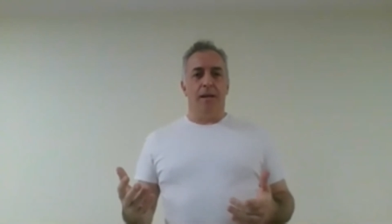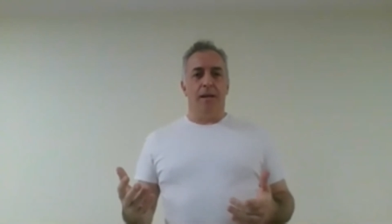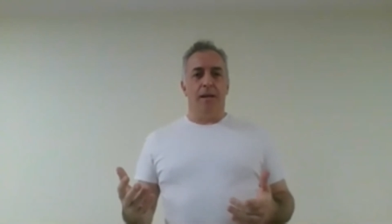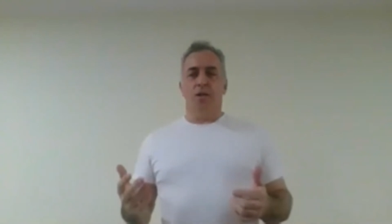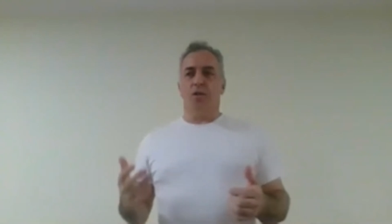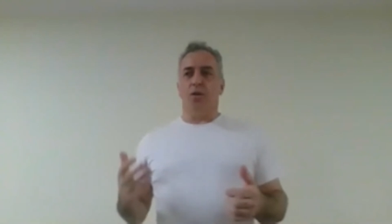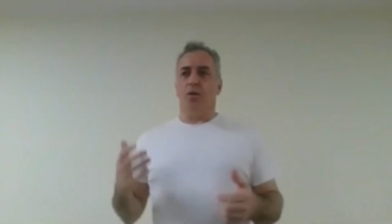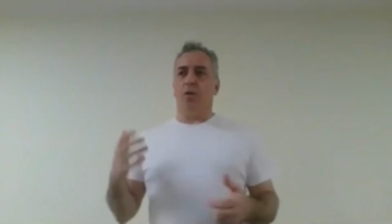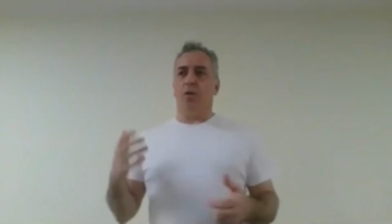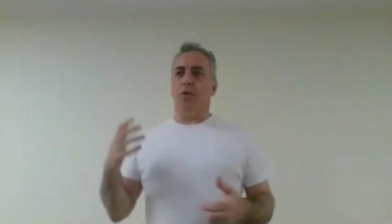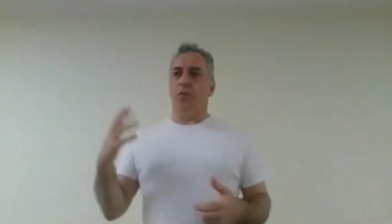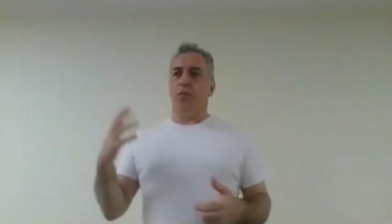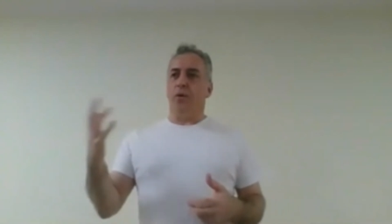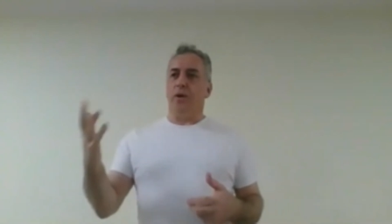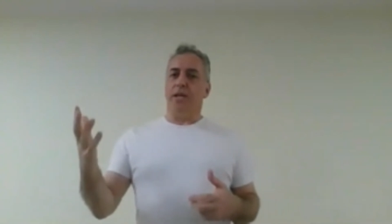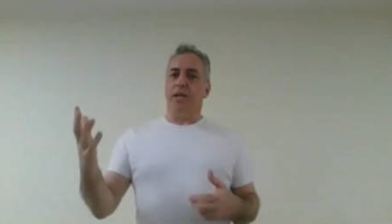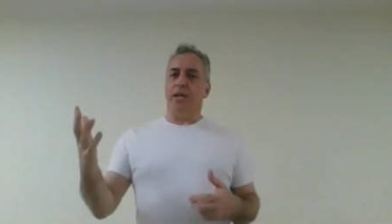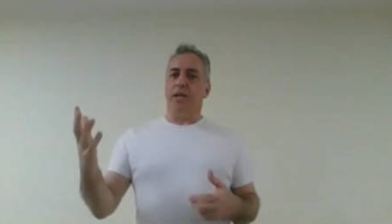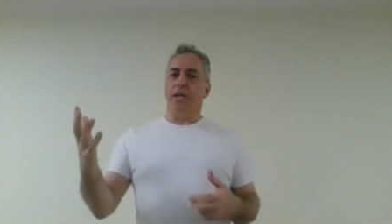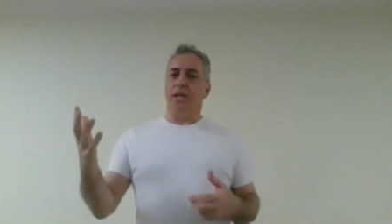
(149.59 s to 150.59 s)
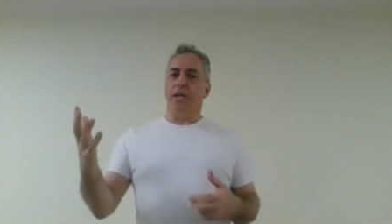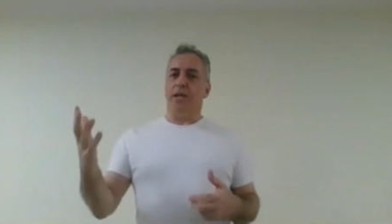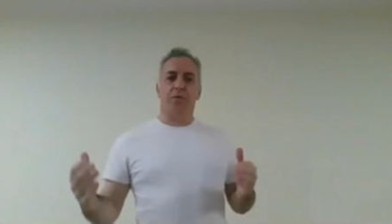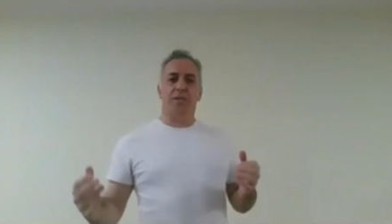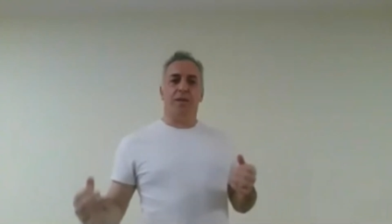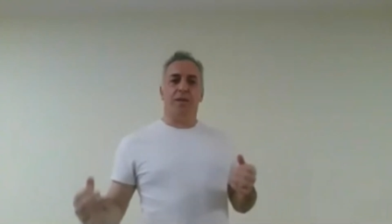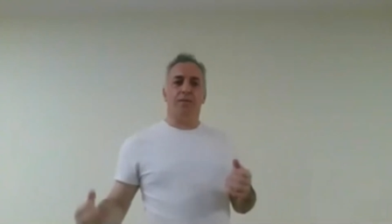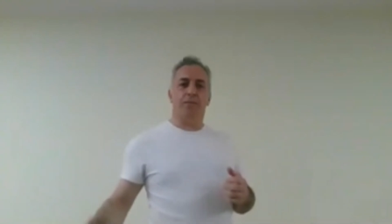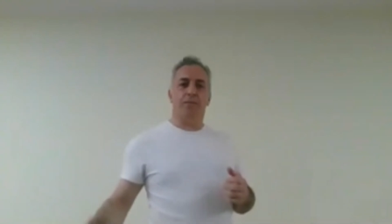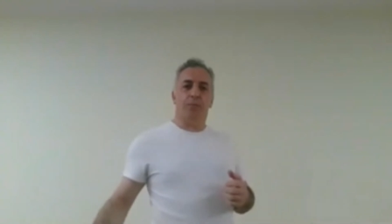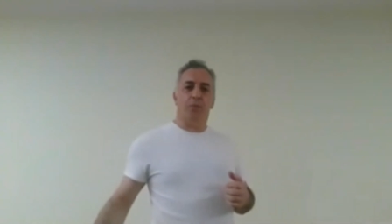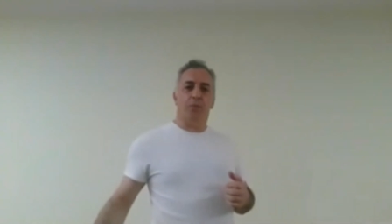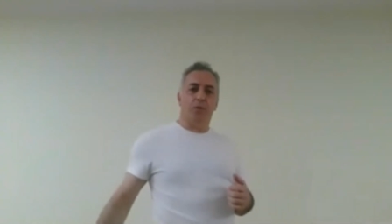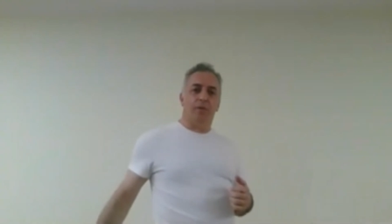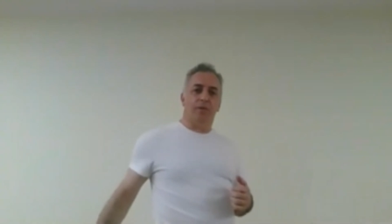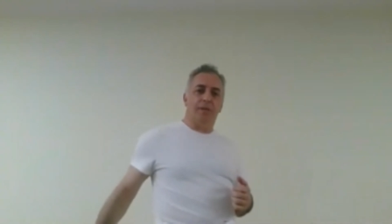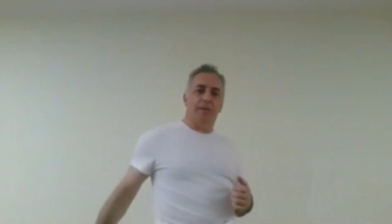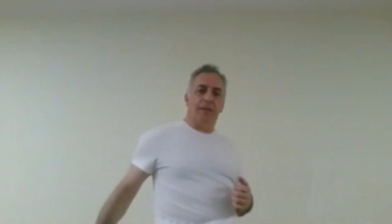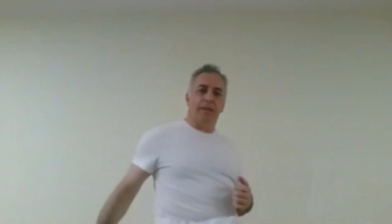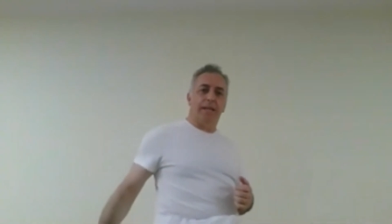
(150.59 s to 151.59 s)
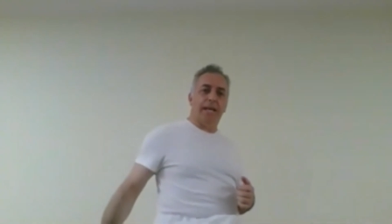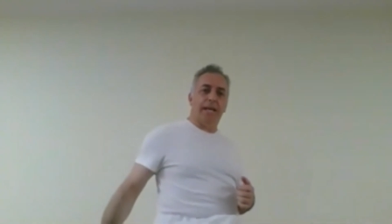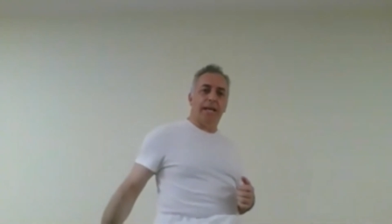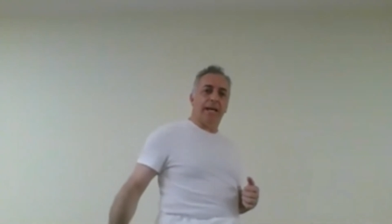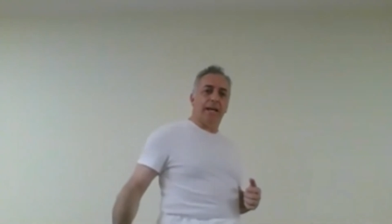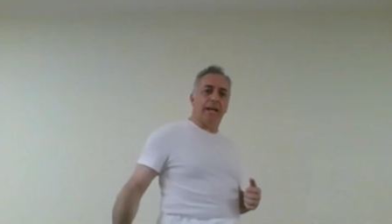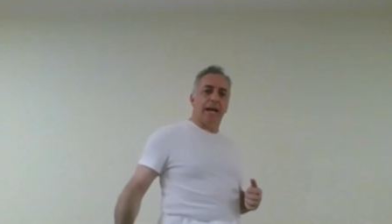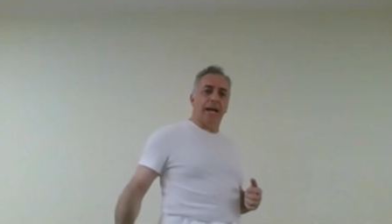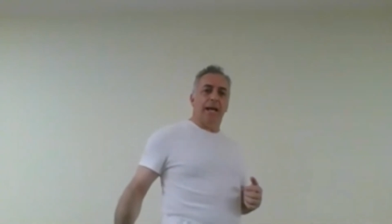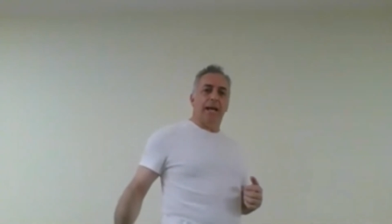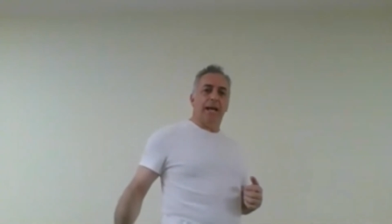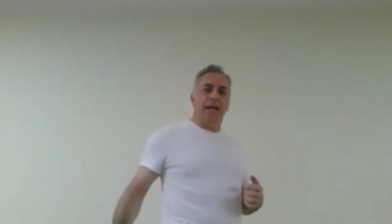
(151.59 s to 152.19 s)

So for example, he put the leg